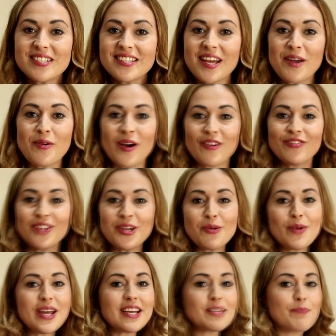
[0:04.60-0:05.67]
So a few
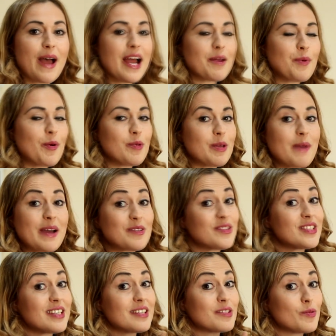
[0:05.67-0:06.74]
weeks back, probably about
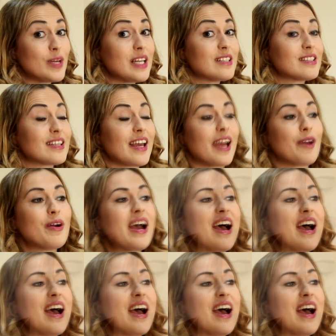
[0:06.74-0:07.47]
6 weeks ago,